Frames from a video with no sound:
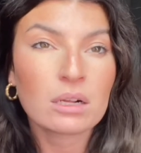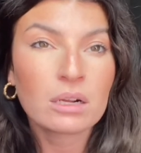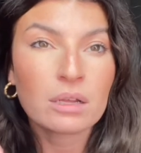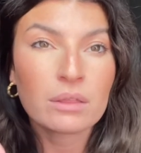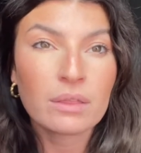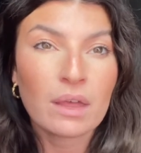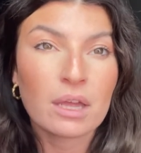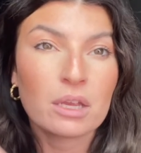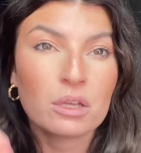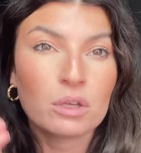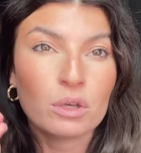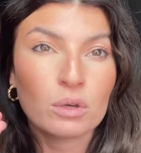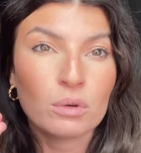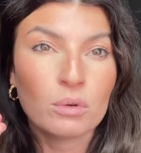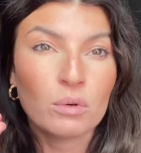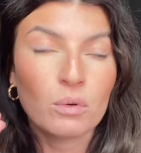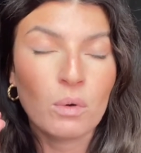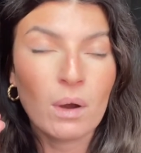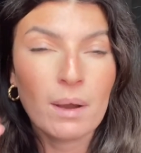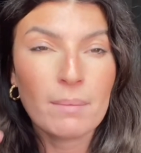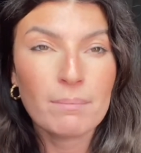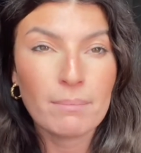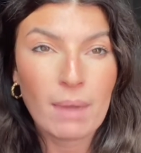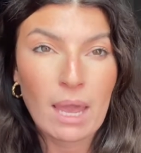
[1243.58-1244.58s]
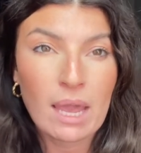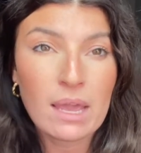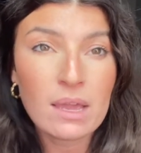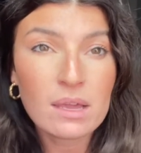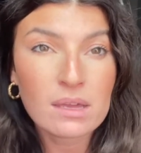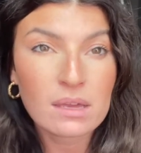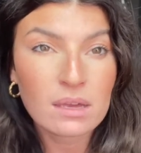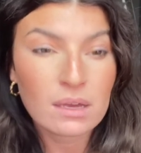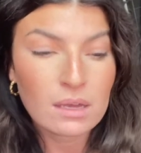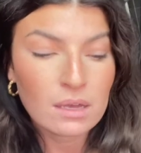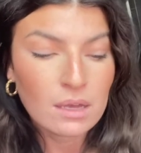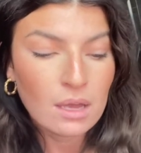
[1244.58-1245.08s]
that you
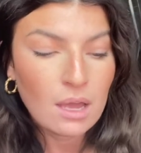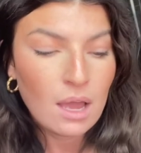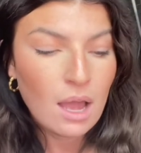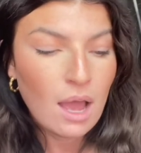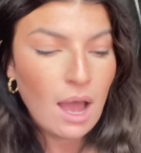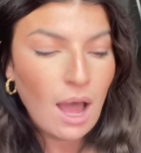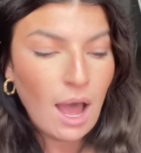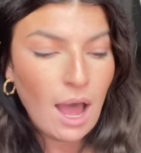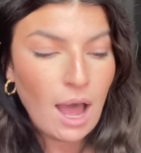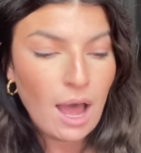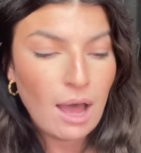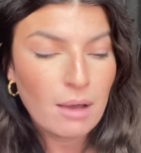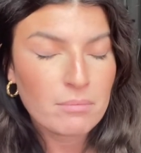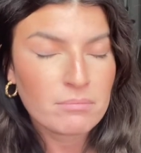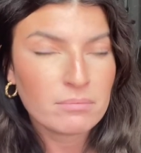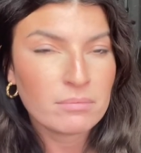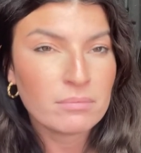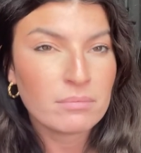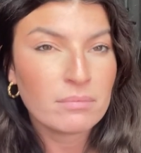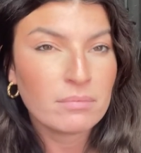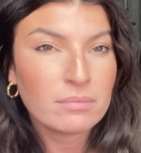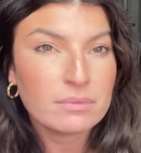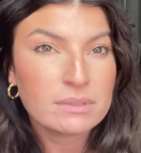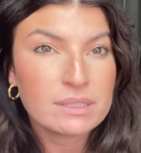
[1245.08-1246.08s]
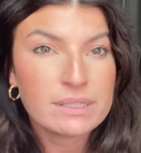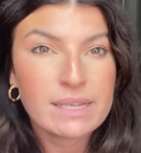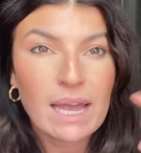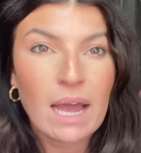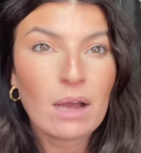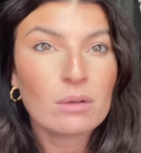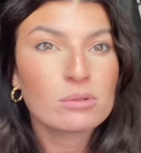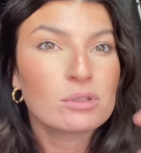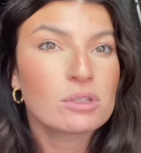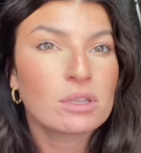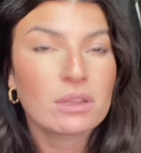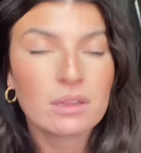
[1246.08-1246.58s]
make down
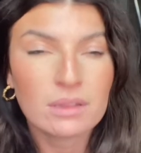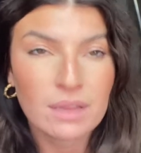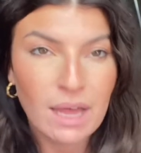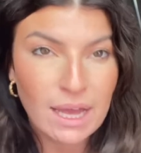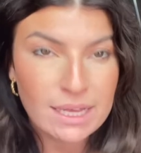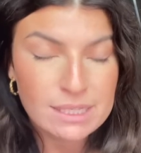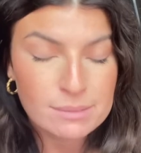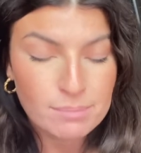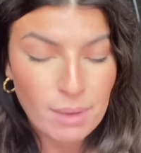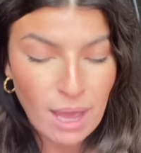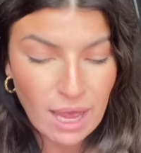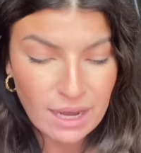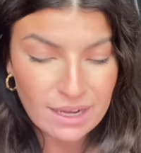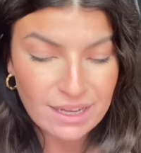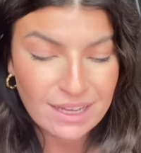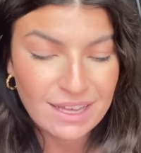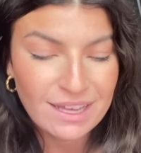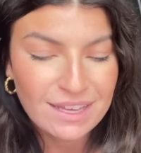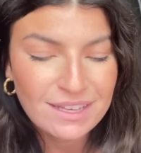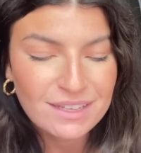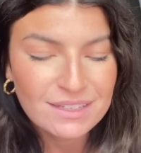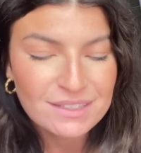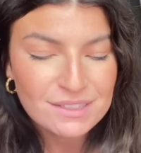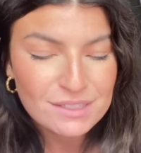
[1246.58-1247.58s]
to the last penny.